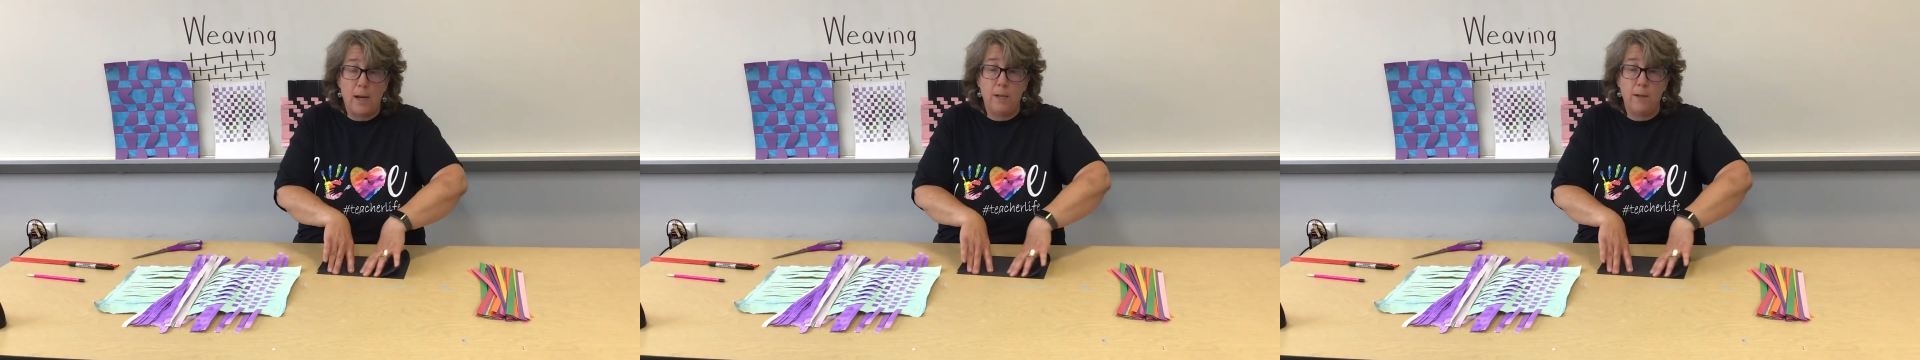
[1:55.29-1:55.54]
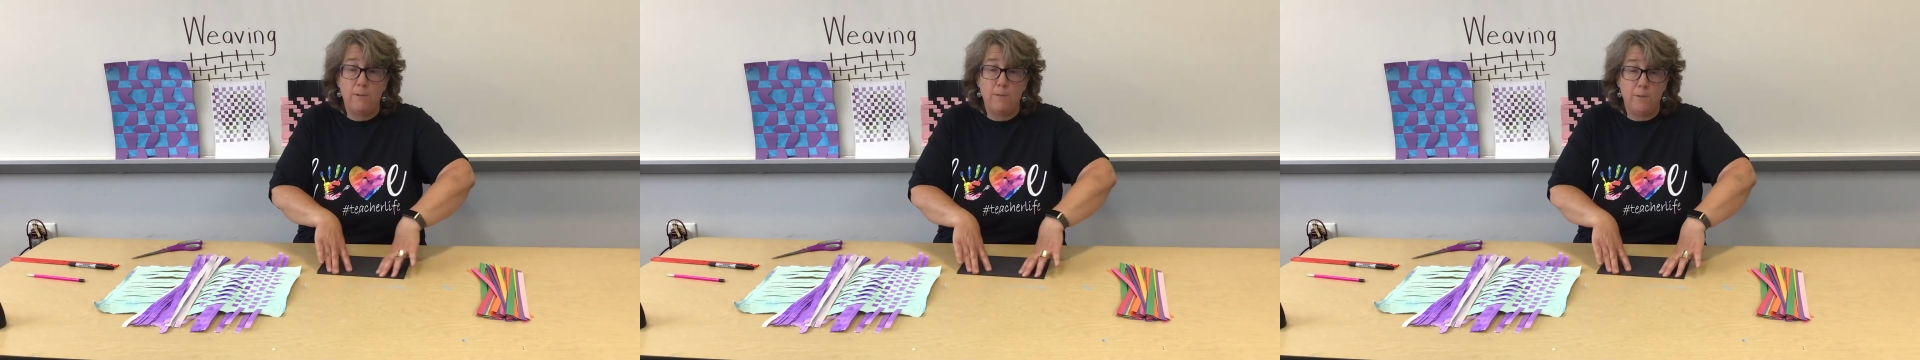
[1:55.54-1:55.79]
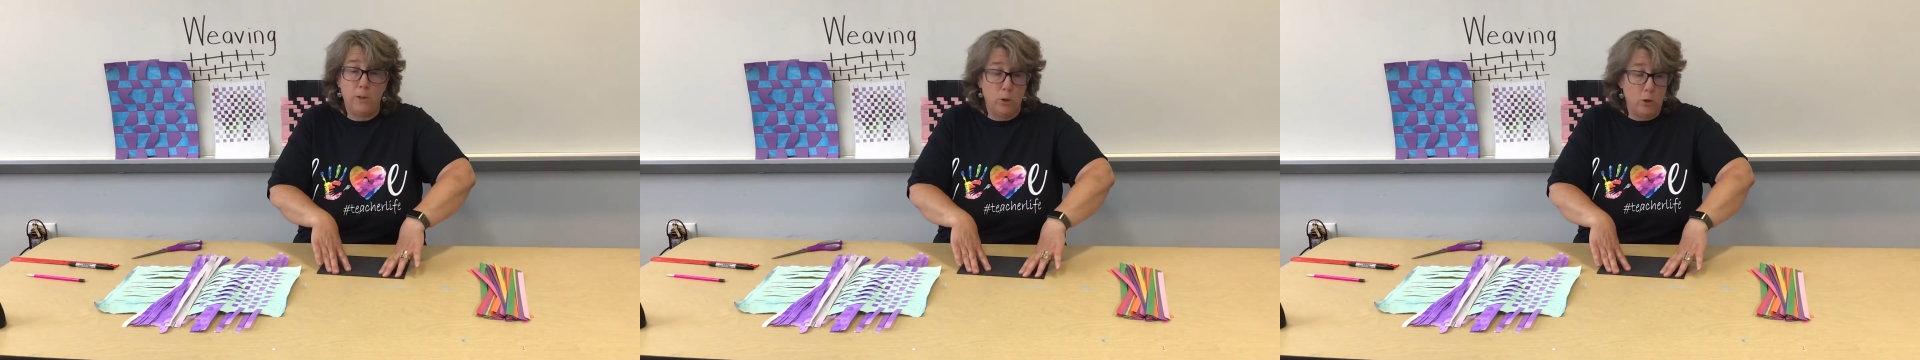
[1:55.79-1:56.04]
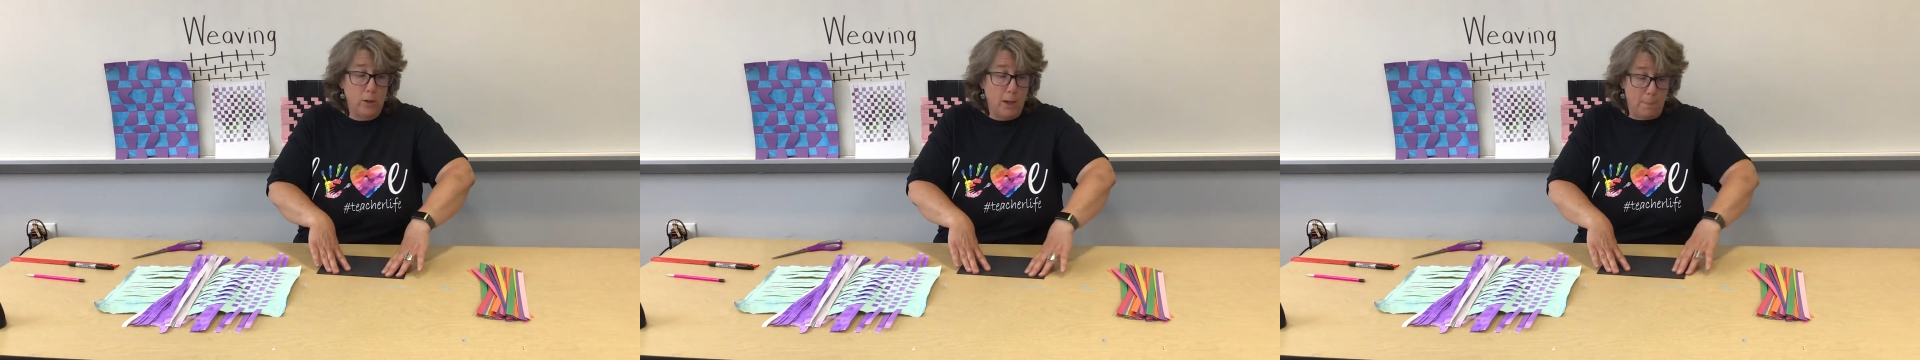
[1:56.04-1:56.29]
and if
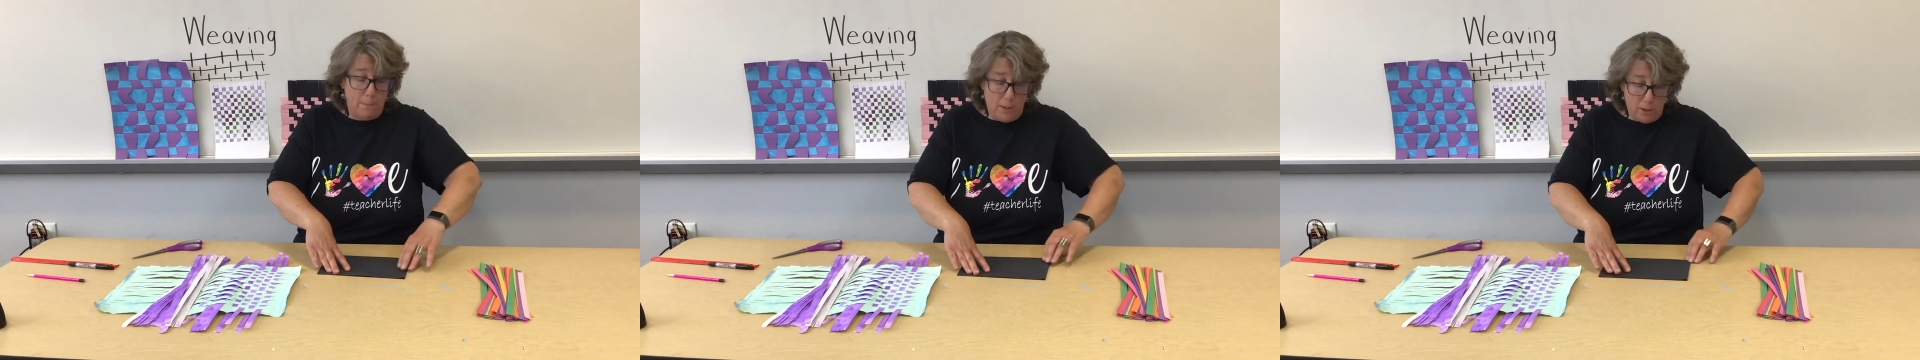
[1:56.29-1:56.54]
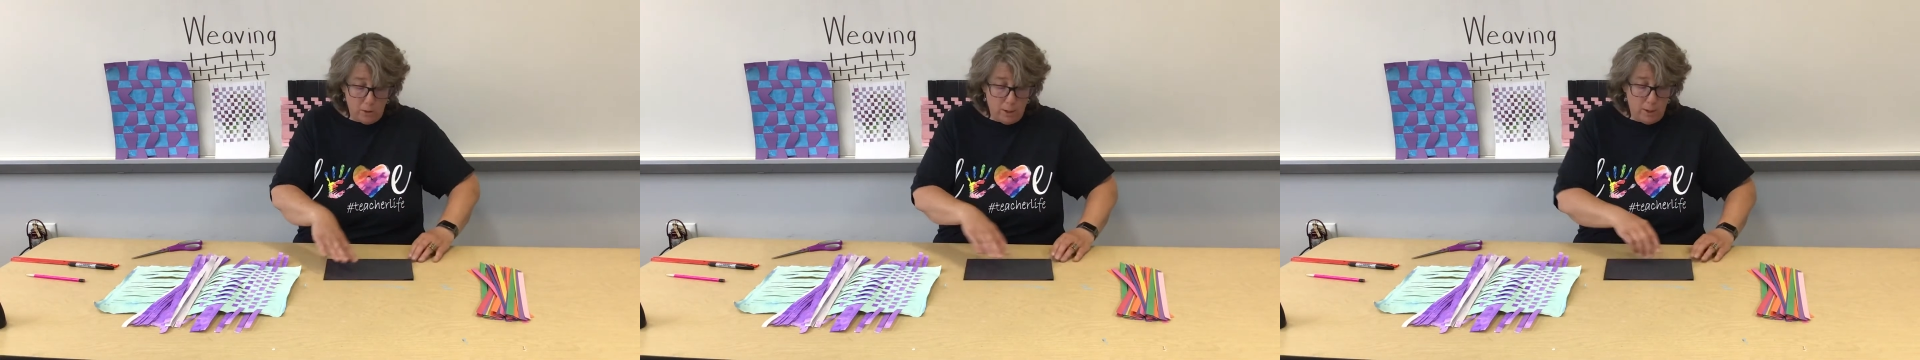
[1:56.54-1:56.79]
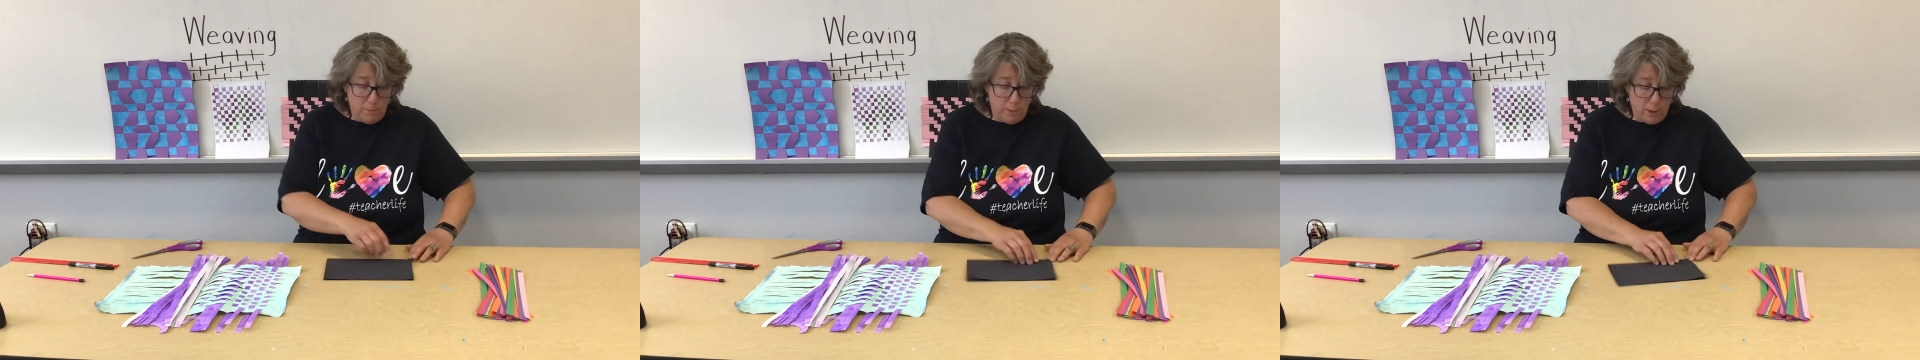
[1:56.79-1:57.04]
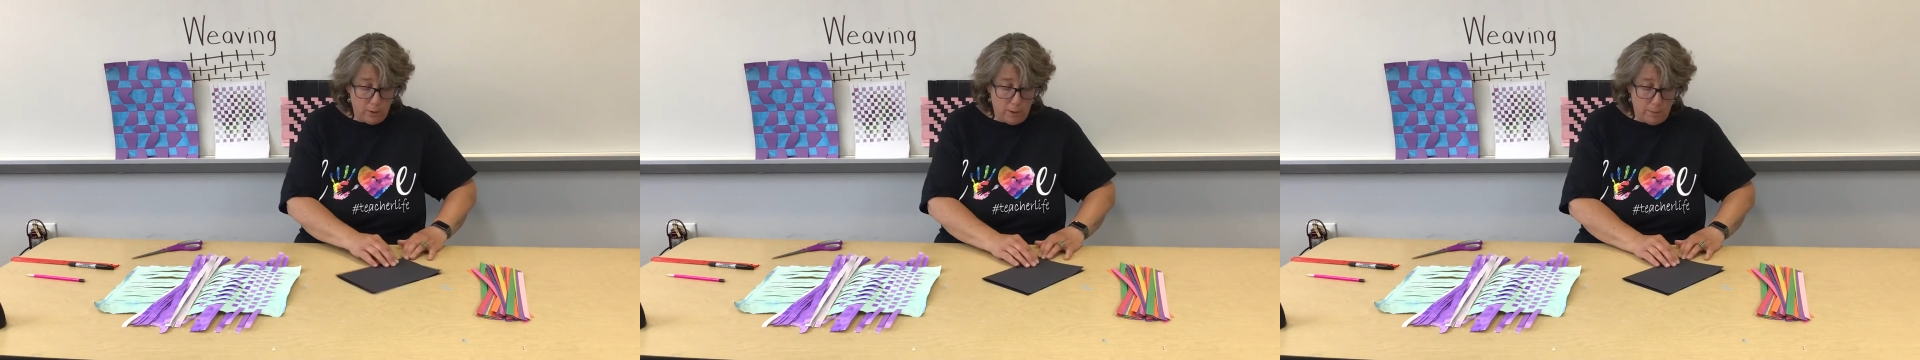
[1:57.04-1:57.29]
you get better and
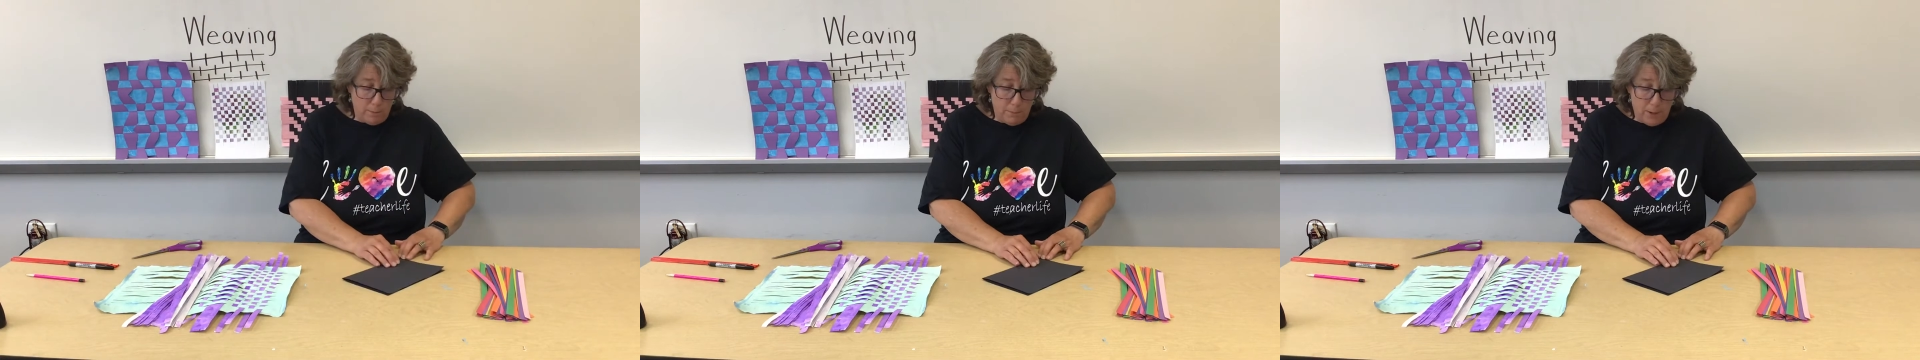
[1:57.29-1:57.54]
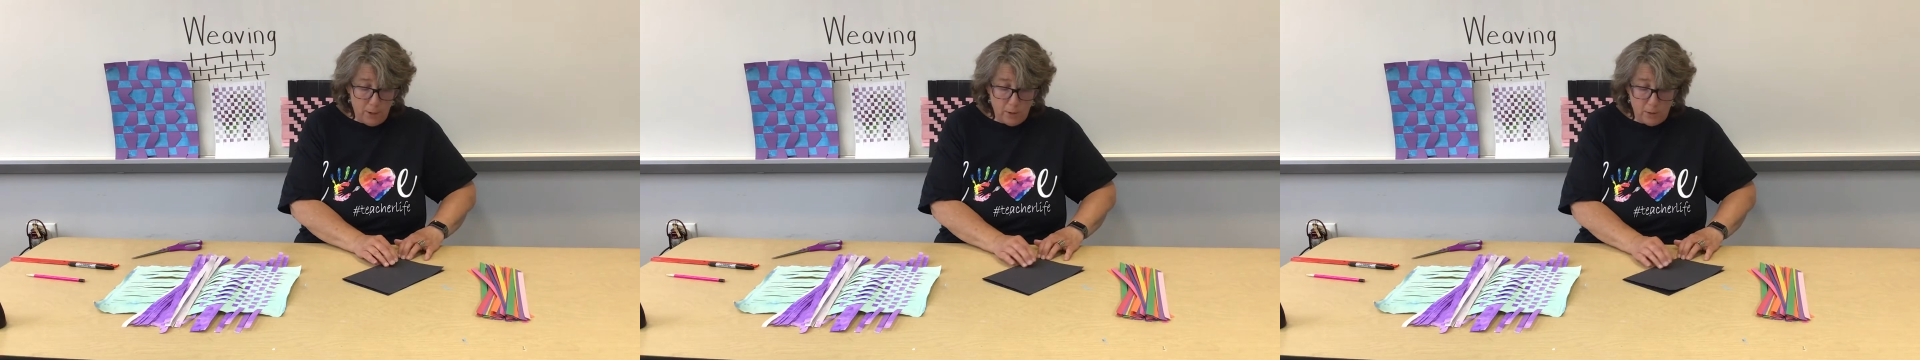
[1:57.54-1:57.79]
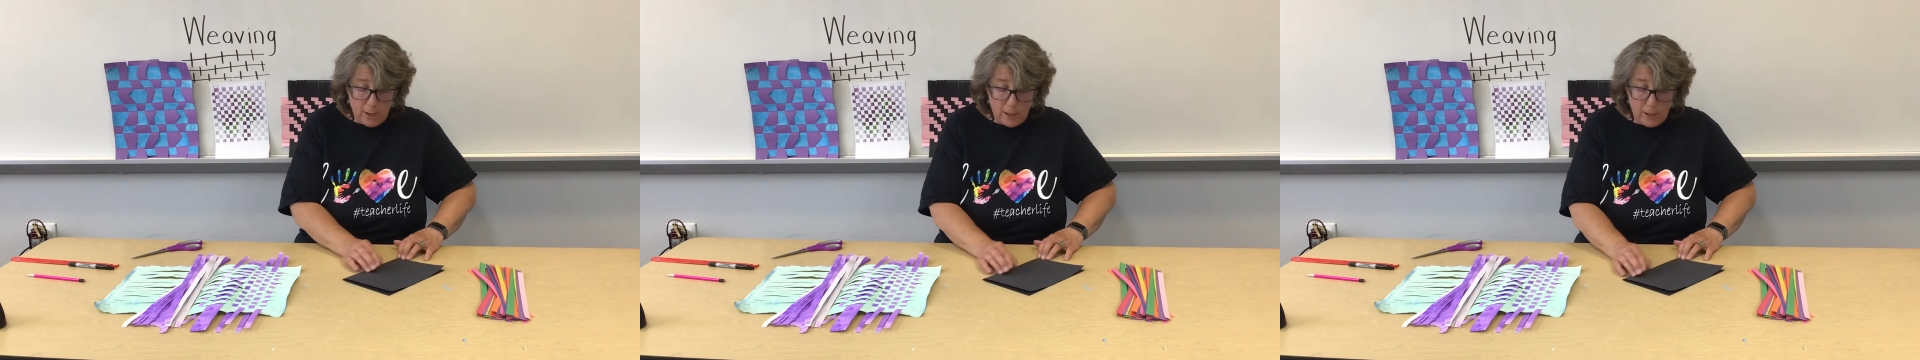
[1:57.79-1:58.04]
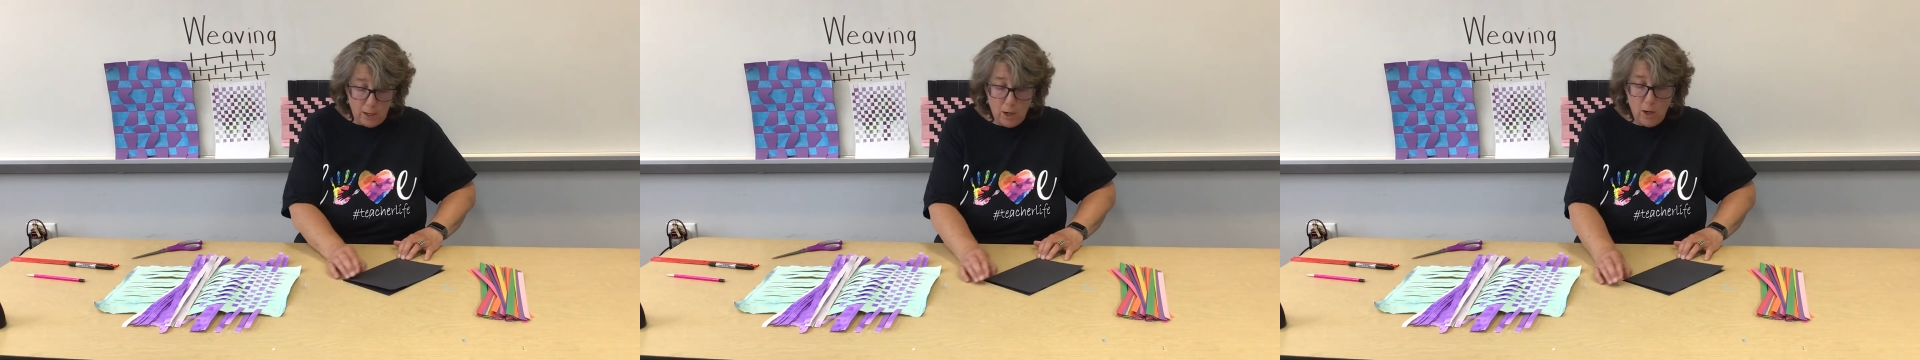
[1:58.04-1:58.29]
better and better at
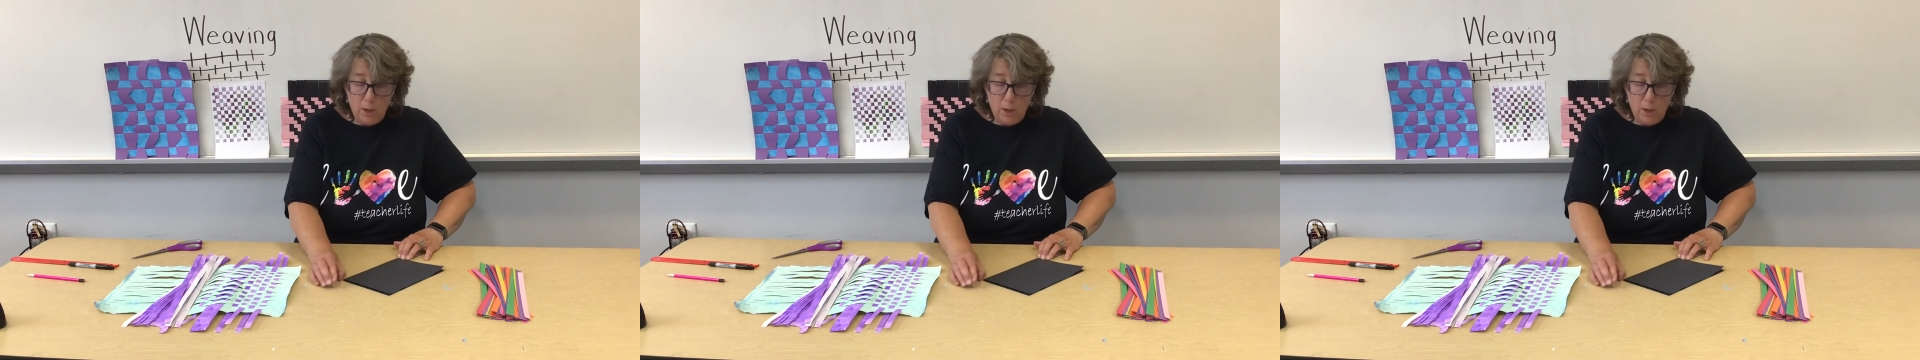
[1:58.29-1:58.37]
it,